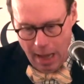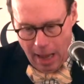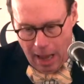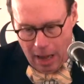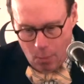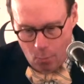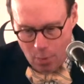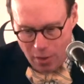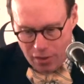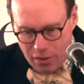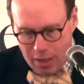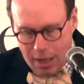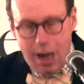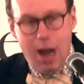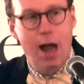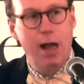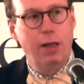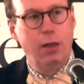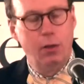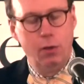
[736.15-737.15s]
and which
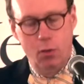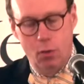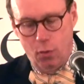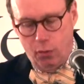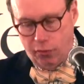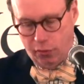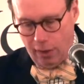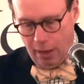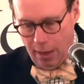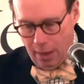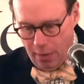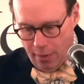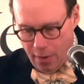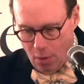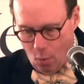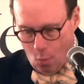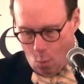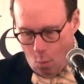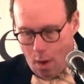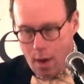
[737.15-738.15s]
cut loose their
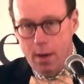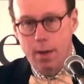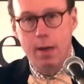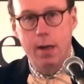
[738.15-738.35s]
one